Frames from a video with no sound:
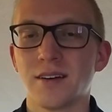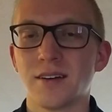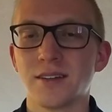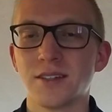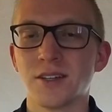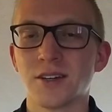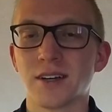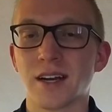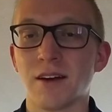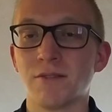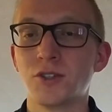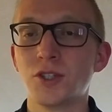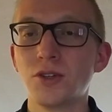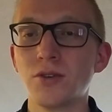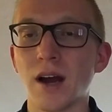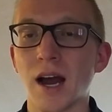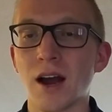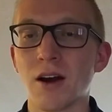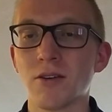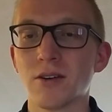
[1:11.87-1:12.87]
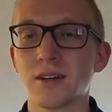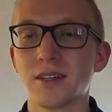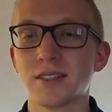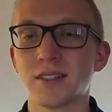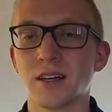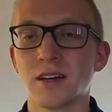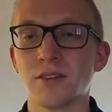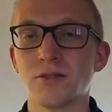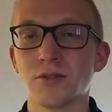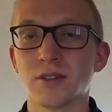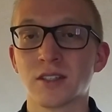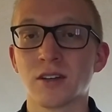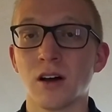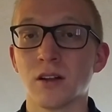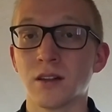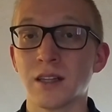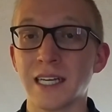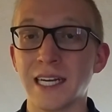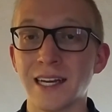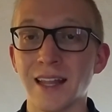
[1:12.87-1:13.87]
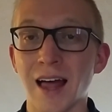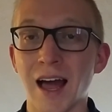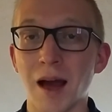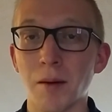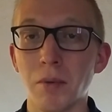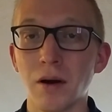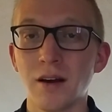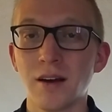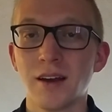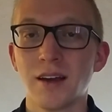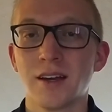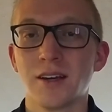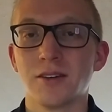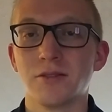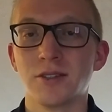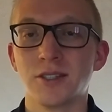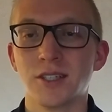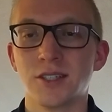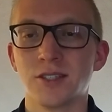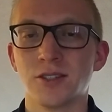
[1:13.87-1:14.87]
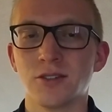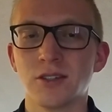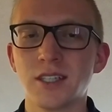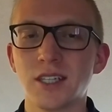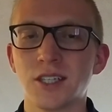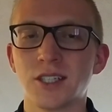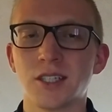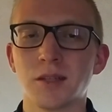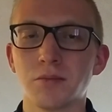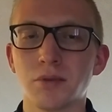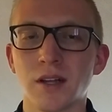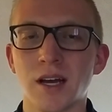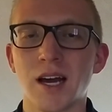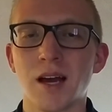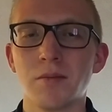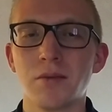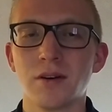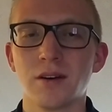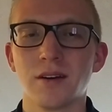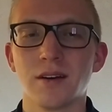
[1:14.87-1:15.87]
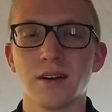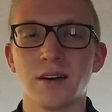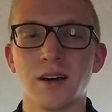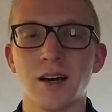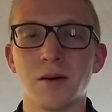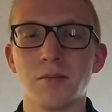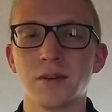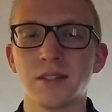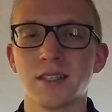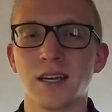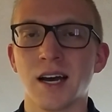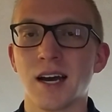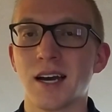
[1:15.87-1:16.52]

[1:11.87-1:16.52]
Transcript: You're going to have 2 hours of what's called Lead Lab, which is your leadership lab. It's a